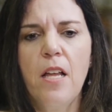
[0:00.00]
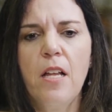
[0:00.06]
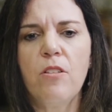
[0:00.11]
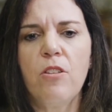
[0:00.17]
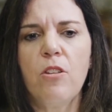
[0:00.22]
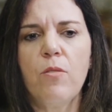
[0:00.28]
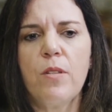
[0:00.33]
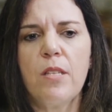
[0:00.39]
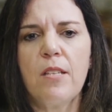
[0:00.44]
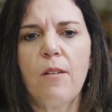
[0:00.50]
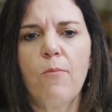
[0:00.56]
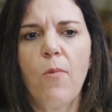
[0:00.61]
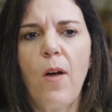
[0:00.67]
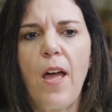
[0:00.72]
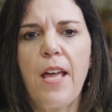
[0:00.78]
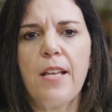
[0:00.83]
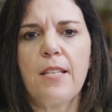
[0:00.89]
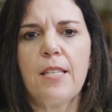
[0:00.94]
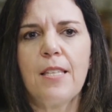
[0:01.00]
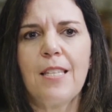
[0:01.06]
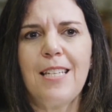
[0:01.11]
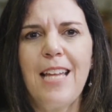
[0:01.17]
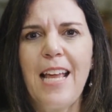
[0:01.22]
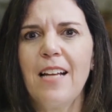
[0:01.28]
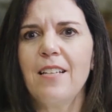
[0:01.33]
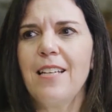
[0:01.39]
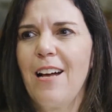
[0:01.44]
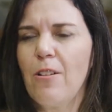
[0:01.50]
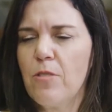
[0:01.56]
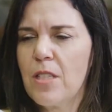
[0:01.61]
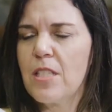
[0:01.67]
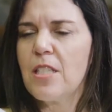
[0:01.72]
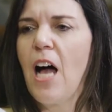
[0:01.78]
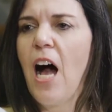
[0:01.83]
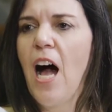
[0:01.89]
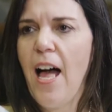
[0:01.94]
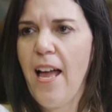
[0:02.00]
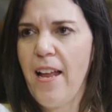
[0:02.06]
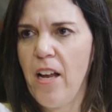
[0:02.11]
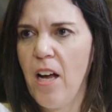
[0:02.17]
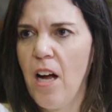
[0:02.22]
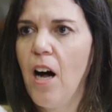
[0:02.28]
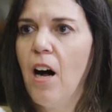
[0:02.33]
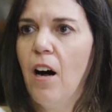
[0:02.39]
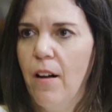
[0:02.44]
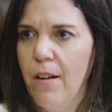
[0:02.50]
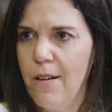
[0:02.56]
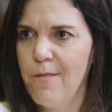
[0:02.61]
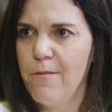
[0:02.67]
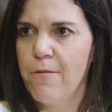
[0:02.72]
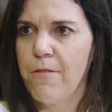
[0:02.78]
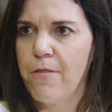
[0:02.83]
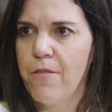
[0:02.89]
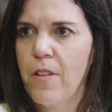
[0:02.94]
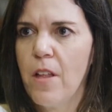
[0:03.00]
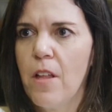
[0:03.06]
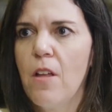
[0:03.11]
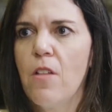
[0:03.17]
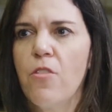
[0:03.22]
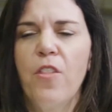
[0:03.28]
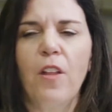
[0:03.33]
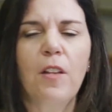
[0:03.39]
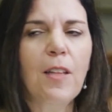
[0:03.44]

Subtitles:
to, in some ways, stand outside of the